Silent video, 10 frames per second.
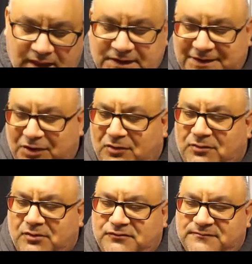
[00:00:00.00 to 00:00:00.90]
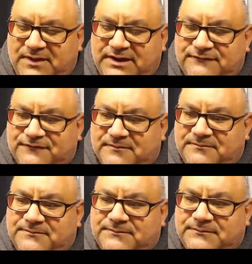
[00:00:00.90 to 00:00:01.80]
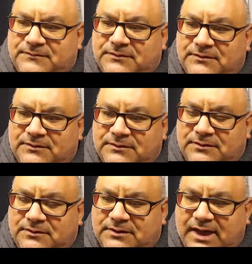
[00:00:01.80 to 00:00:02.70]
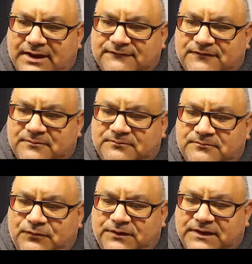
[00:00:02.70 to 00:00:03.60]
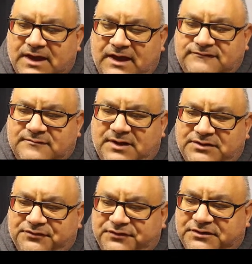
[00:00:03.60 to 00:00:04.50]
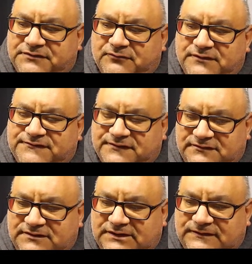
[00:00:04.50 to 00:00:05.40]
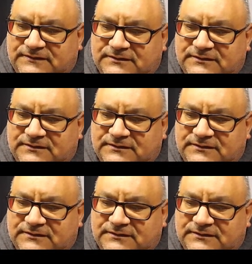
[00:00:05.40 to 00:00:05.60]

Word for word: the lower was made from, got it from one of the guys in my old unit, the 160th.